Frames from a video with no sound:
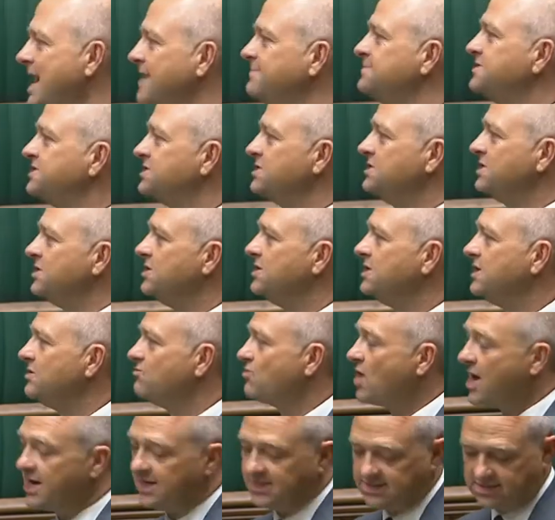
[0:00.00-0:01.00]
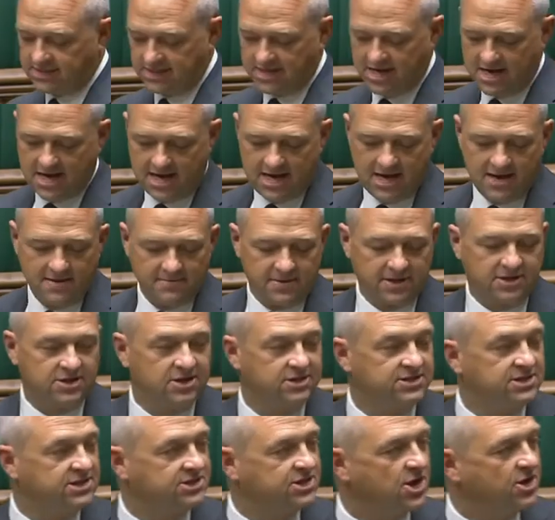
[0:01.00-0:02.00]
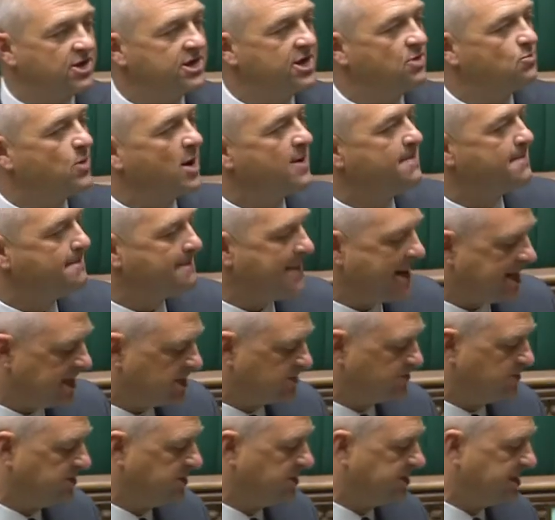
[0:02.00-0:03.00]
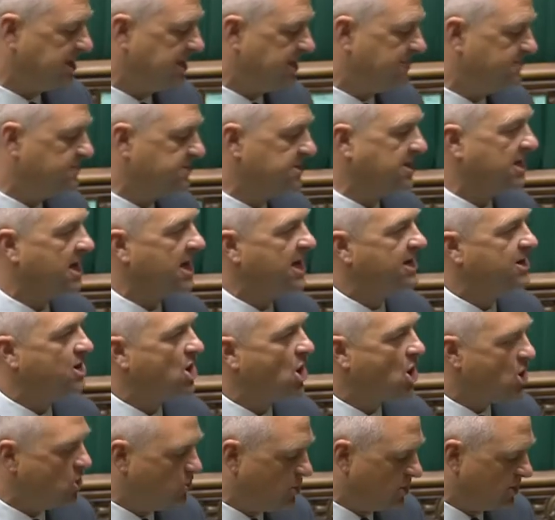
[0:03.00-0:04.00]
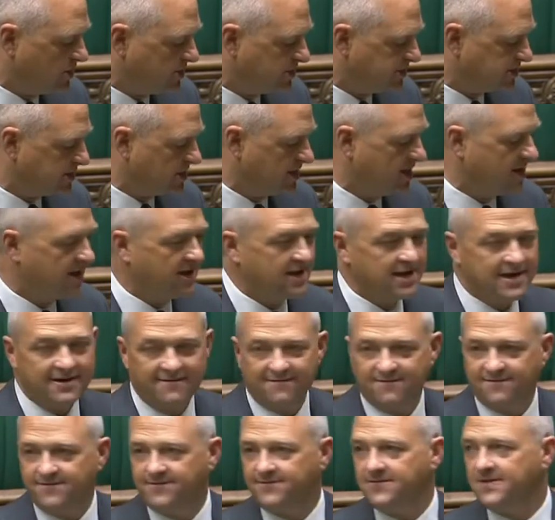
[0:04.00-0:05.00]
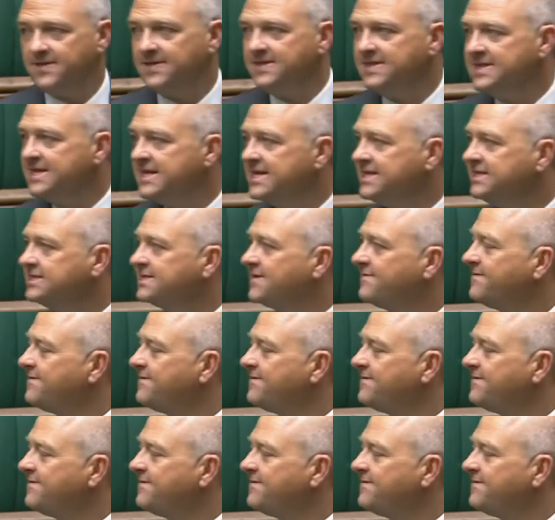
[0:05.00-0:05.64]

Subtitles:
absolutely right, because it's only when management teams and owners need to